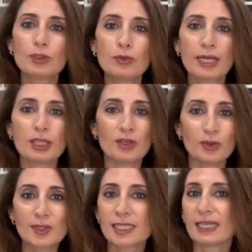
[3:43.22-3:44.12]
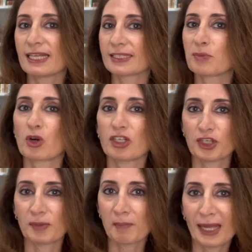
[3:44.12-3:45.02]
do I use it as a
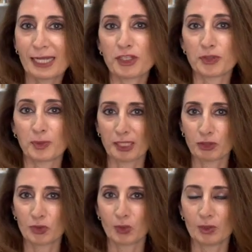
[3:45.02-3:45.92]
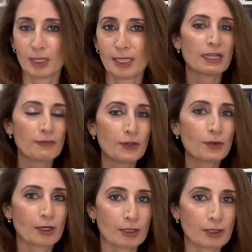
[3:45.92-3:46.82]
project management tool? Have you
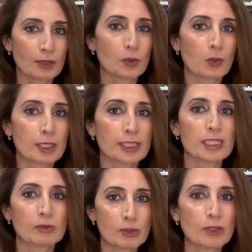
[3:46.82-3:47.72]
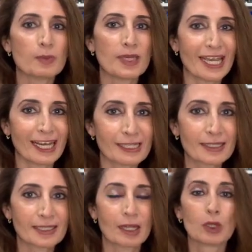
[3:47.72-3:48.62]
heard the word
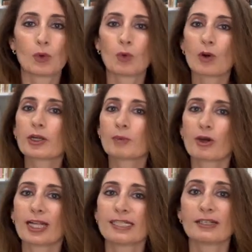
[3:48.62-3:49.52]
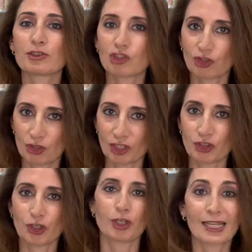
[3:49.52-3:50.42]
WBS, work breakdown
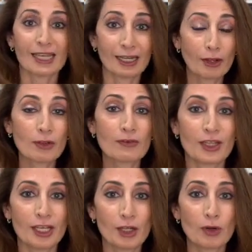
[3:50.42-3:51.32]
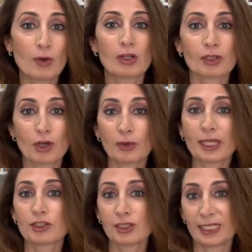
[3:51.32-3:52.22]
structure? In another video, I'll go
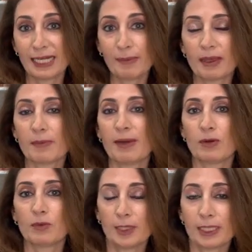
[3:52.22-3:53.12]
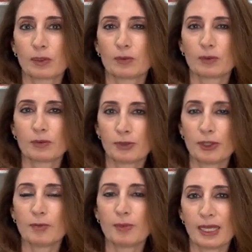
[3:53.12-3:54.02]
into depth about what
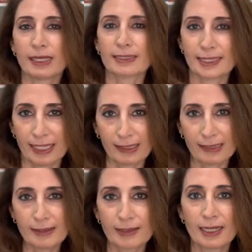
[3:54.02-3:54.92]
WBS is.